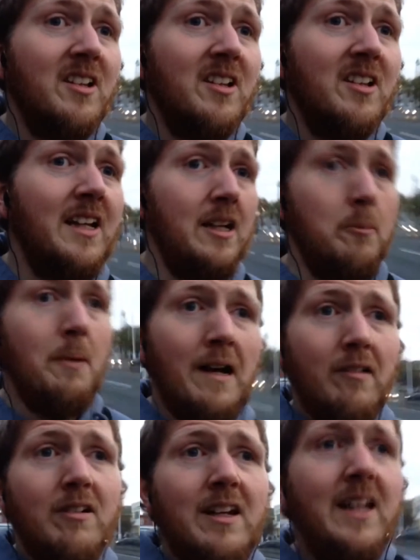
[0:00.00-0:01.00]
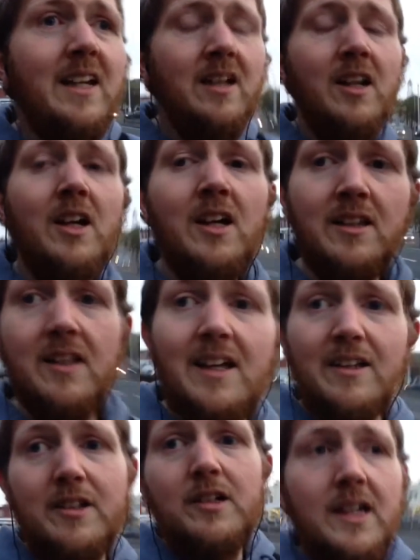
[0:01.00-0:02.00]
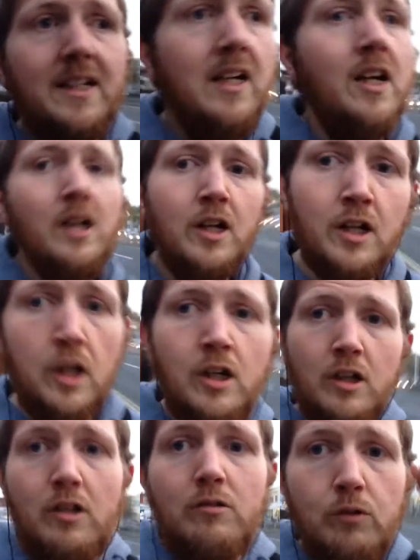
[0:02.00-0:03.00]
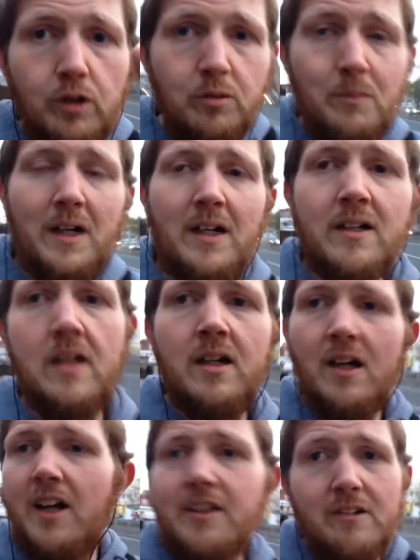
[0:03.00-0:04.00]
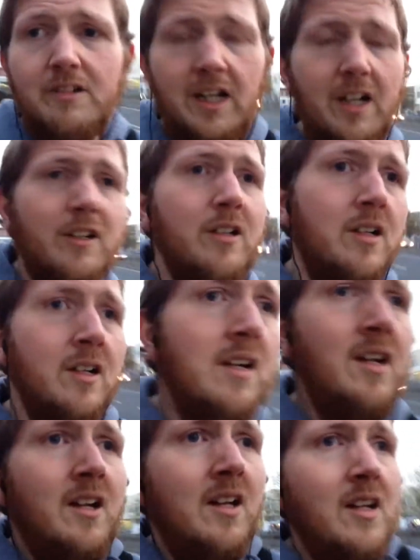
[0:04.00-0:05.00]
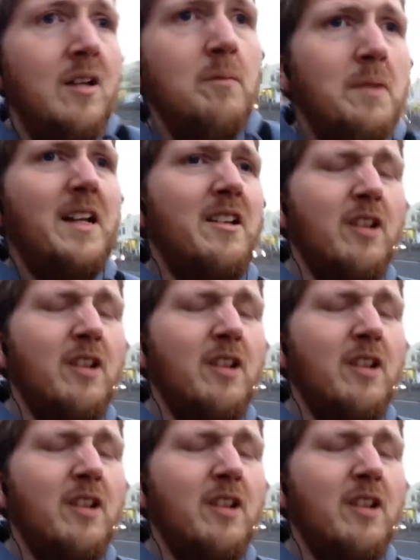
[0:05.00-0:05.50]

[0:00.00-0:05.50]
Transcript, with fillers: apparently. That's a rumour I don't know. But it's